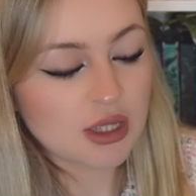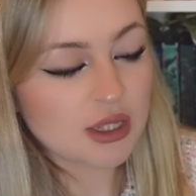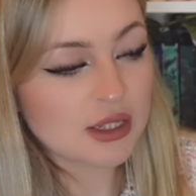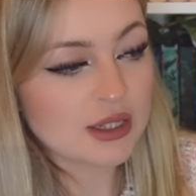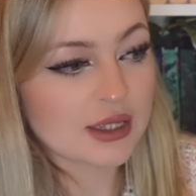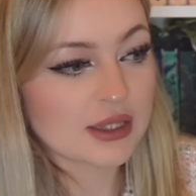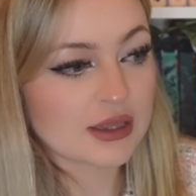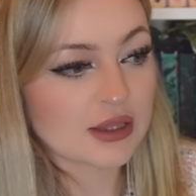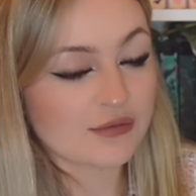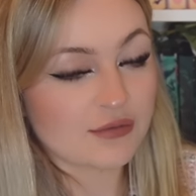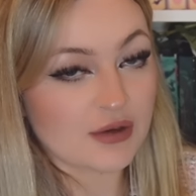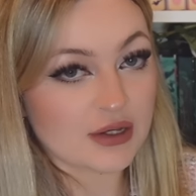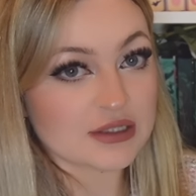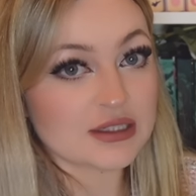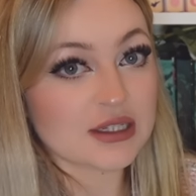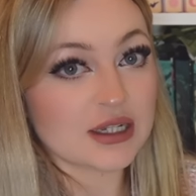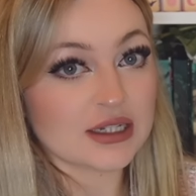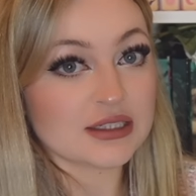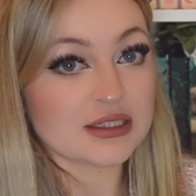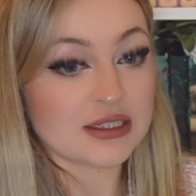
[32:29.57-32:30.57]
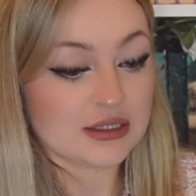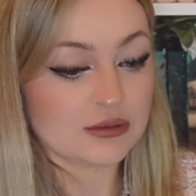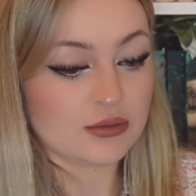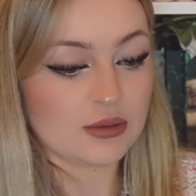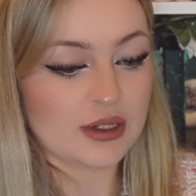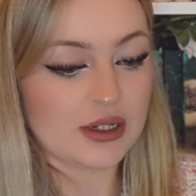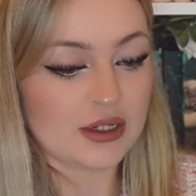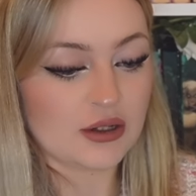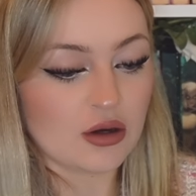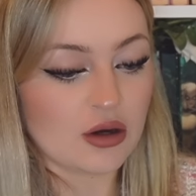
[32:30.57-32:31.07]
Like the first thing I did
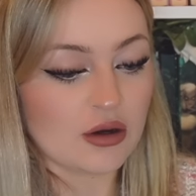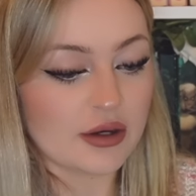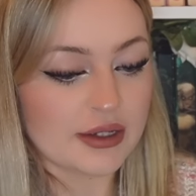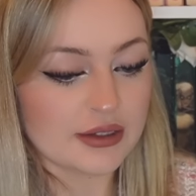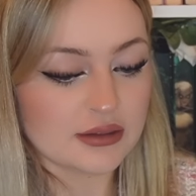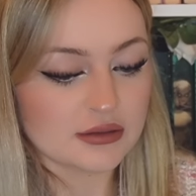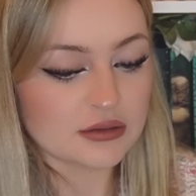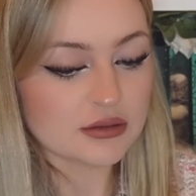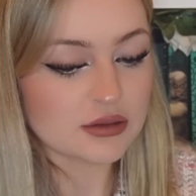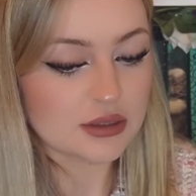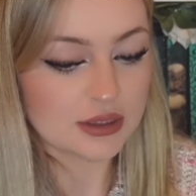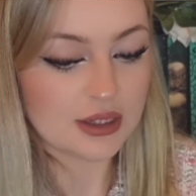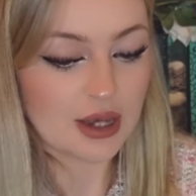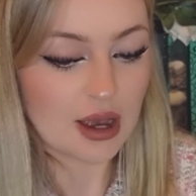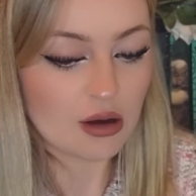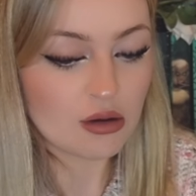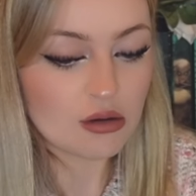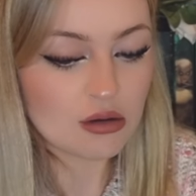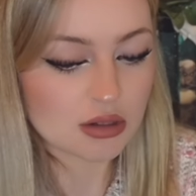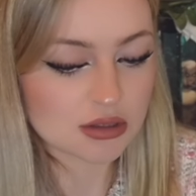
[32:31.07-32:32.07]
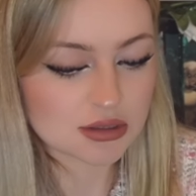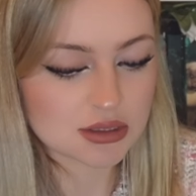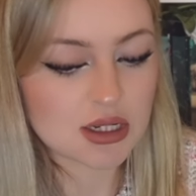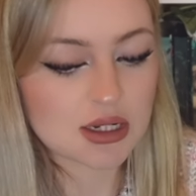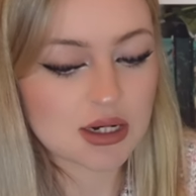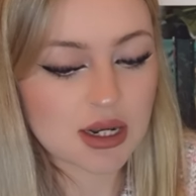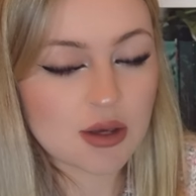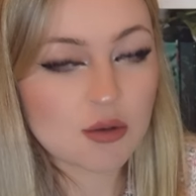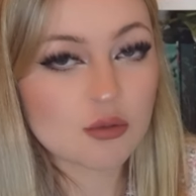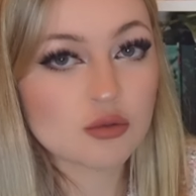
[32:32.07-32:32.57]
when I got in to YALC on
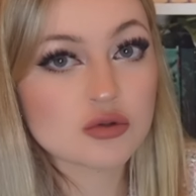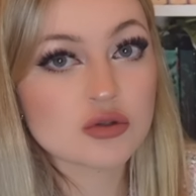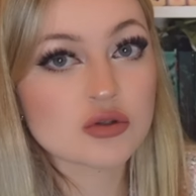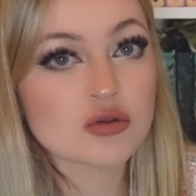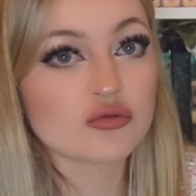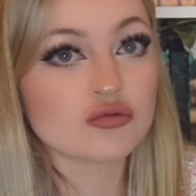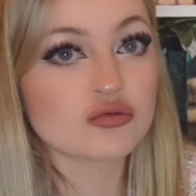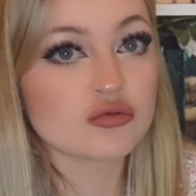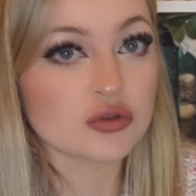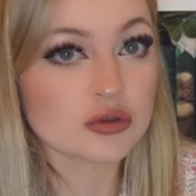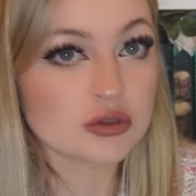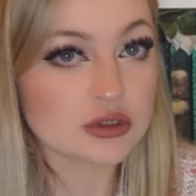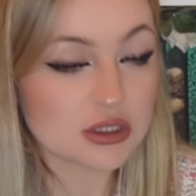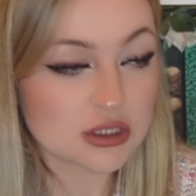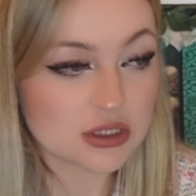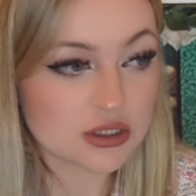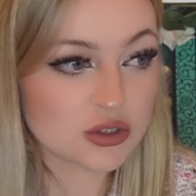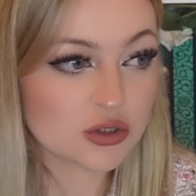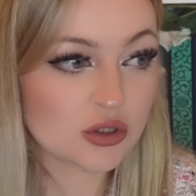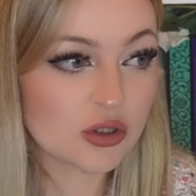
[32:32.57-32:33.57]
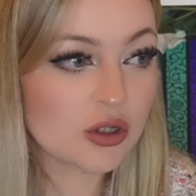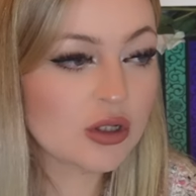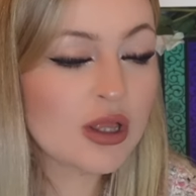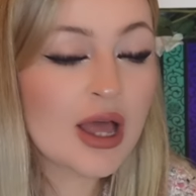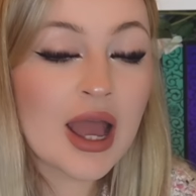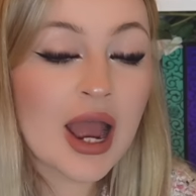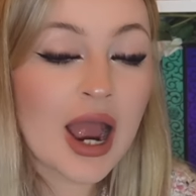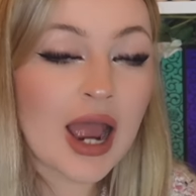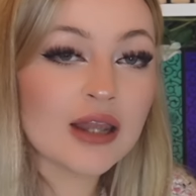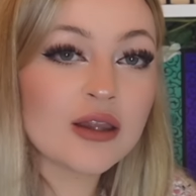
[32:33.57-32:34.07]
Saturday was run to the store.
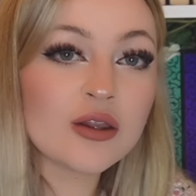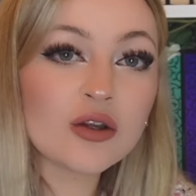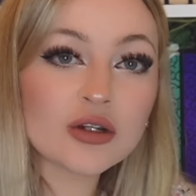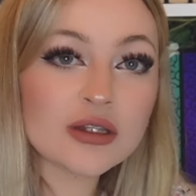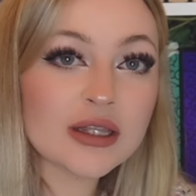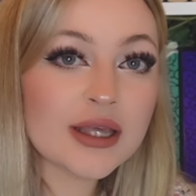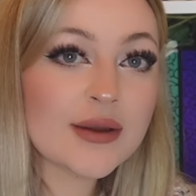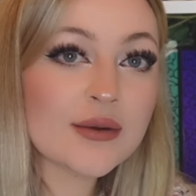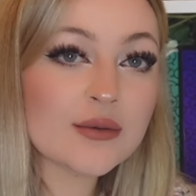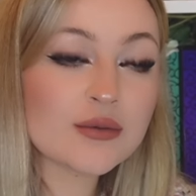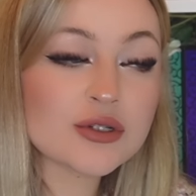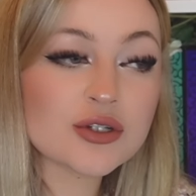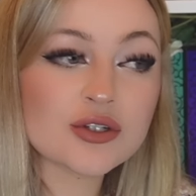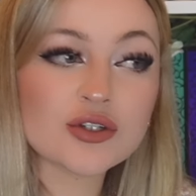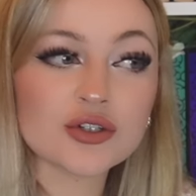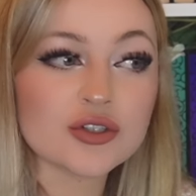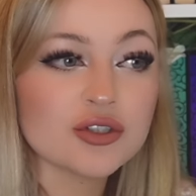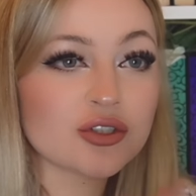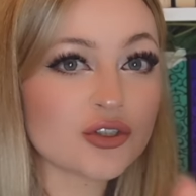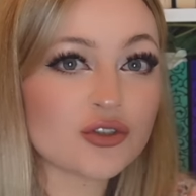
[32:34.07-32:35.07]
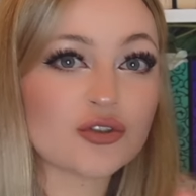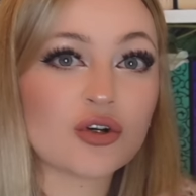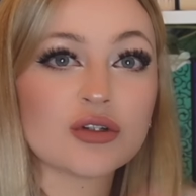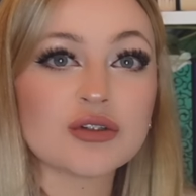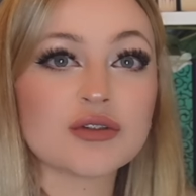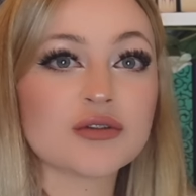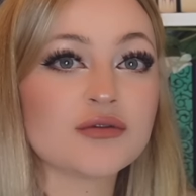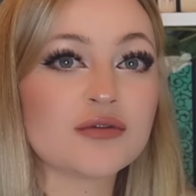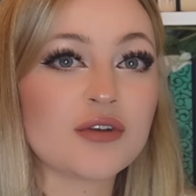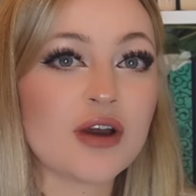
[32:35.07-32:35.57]
And luckily it was just
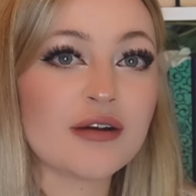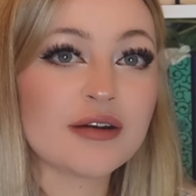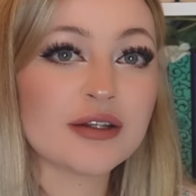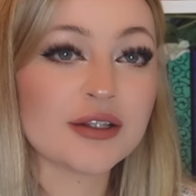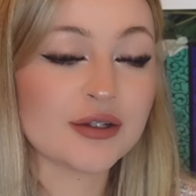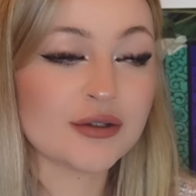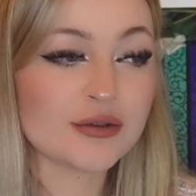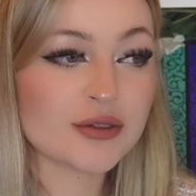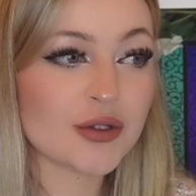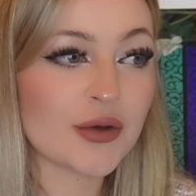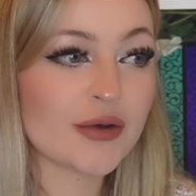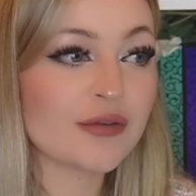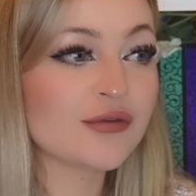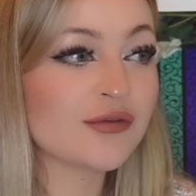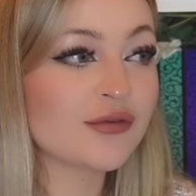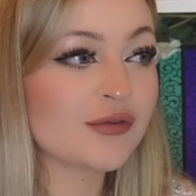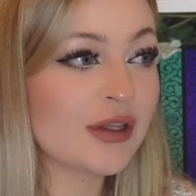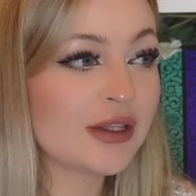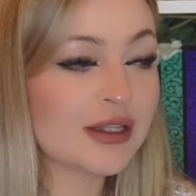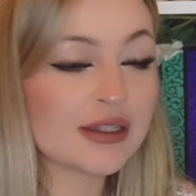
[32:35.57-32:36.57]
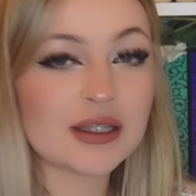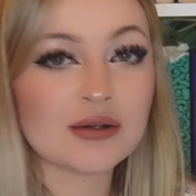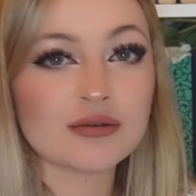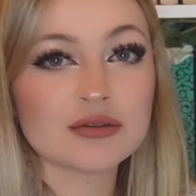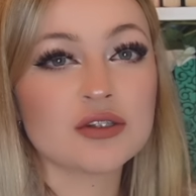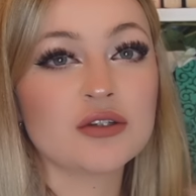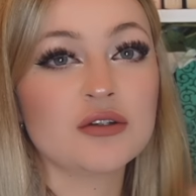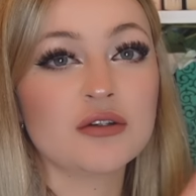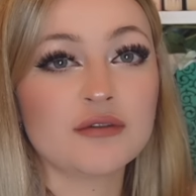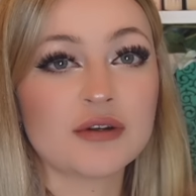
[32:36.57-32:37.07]
across from FairyLoot. So I feel like that was
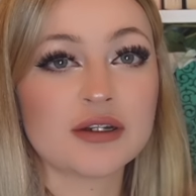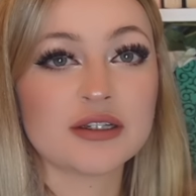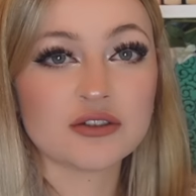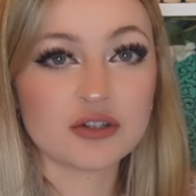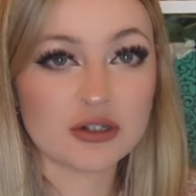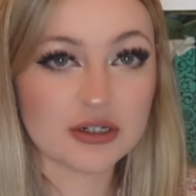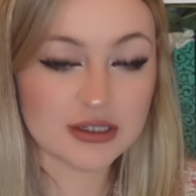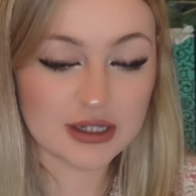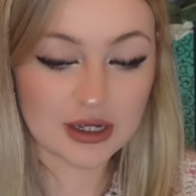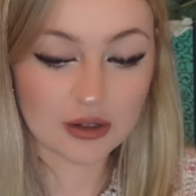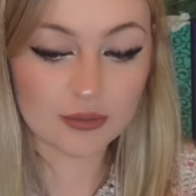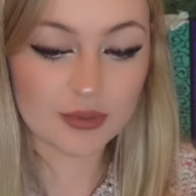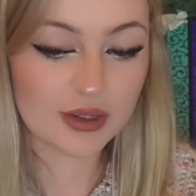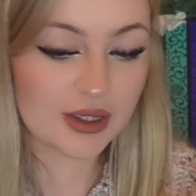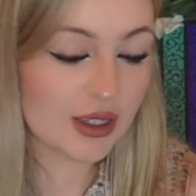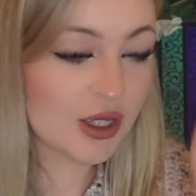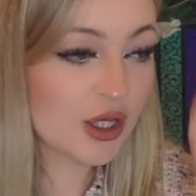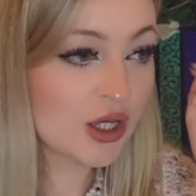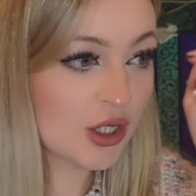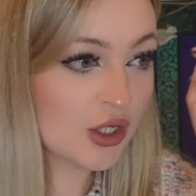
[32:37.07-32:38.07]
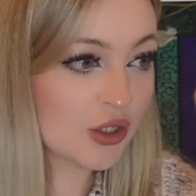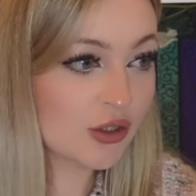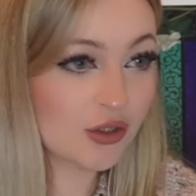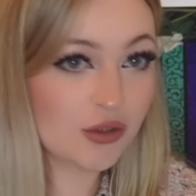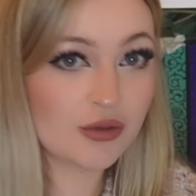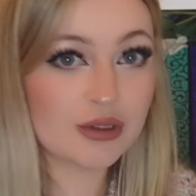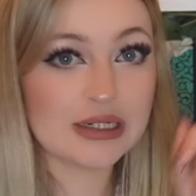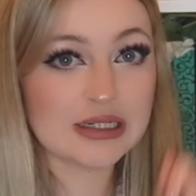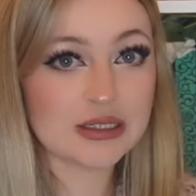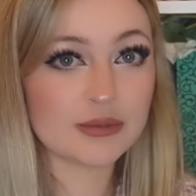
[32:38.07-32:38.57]
the universe trying to tell me
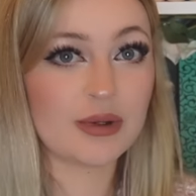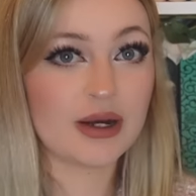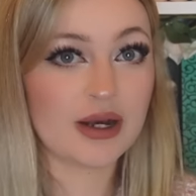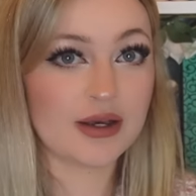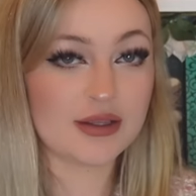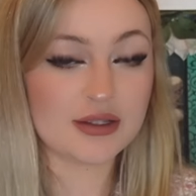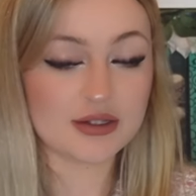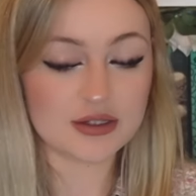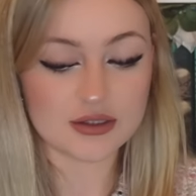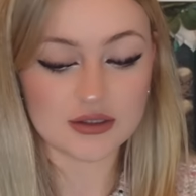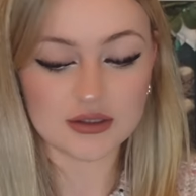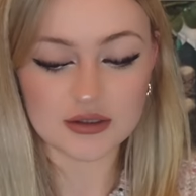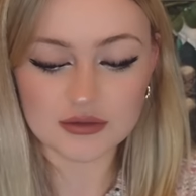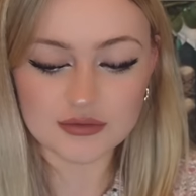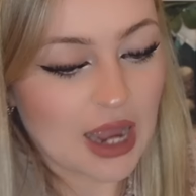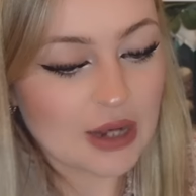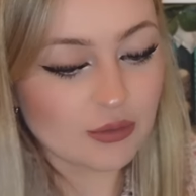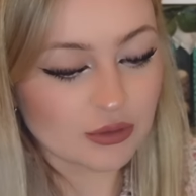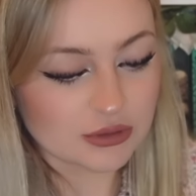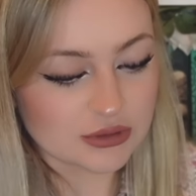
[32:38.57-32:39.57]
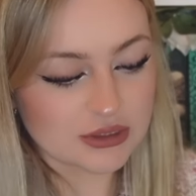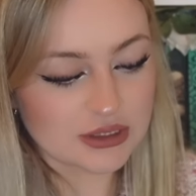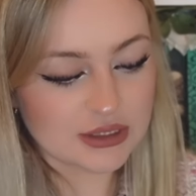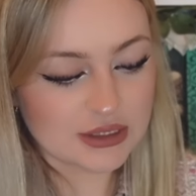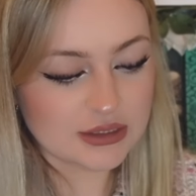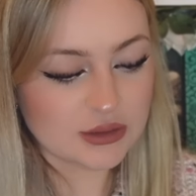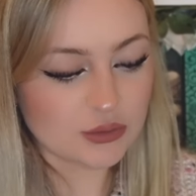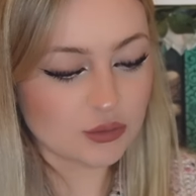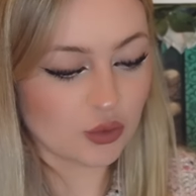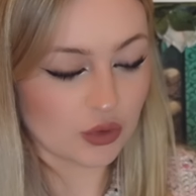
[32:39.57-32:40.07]
you need to buy this stuff. I
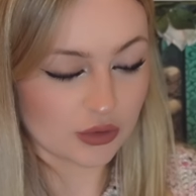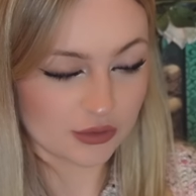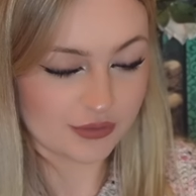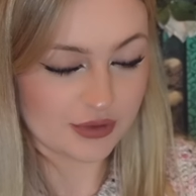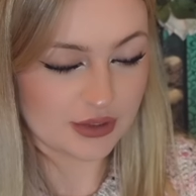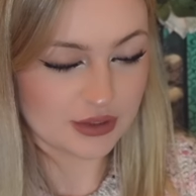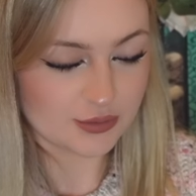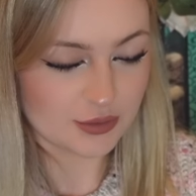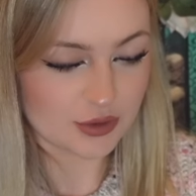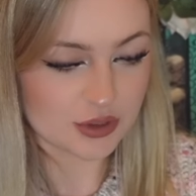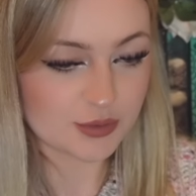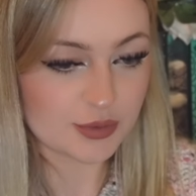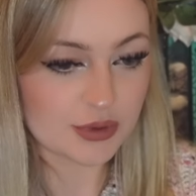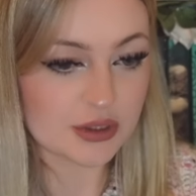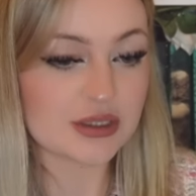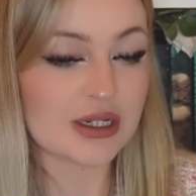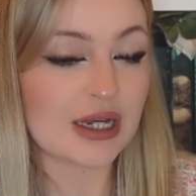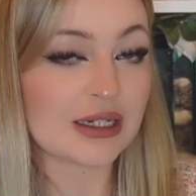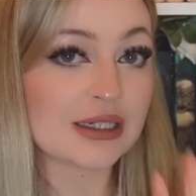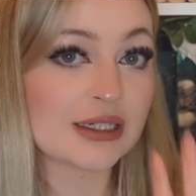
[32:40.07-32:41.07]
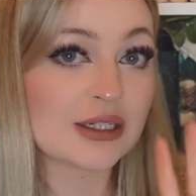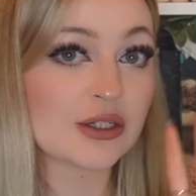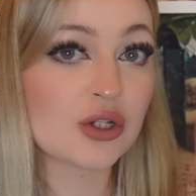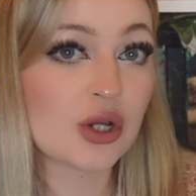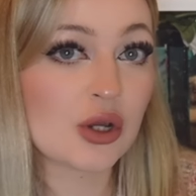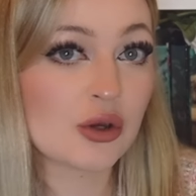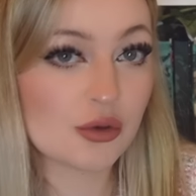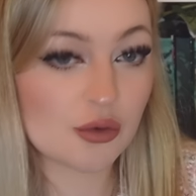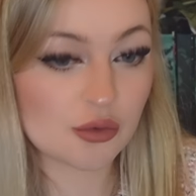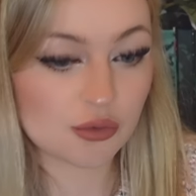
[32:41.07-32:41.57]
wanted one of these books because I didn't
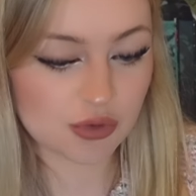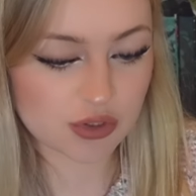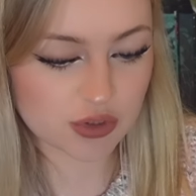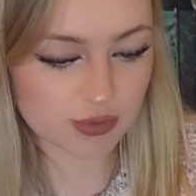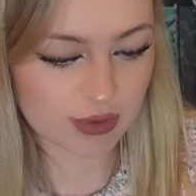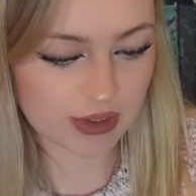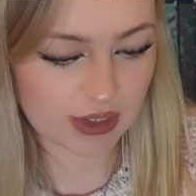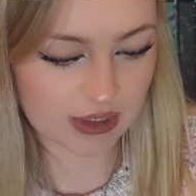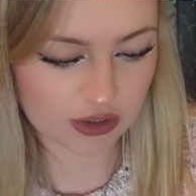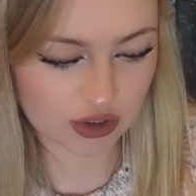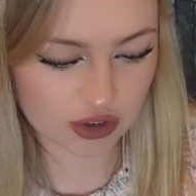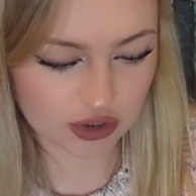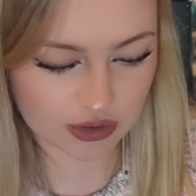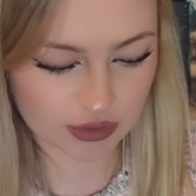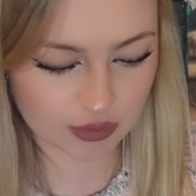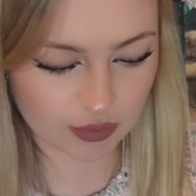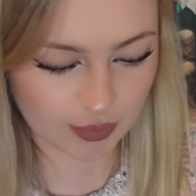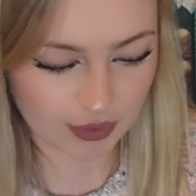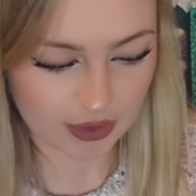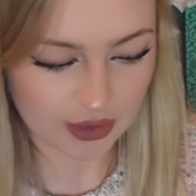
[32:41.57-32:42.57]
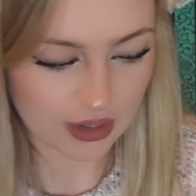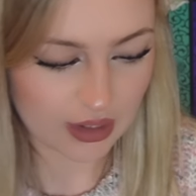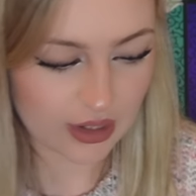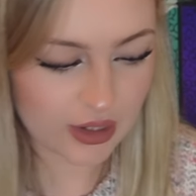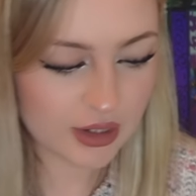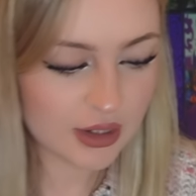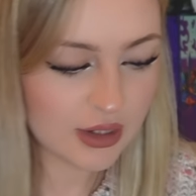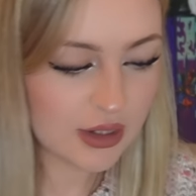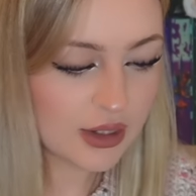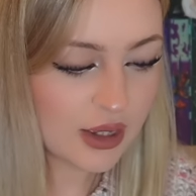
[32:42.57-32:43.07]
know the sprayed edges would be
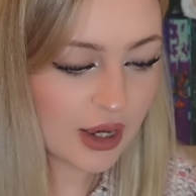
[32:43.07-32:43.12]
there.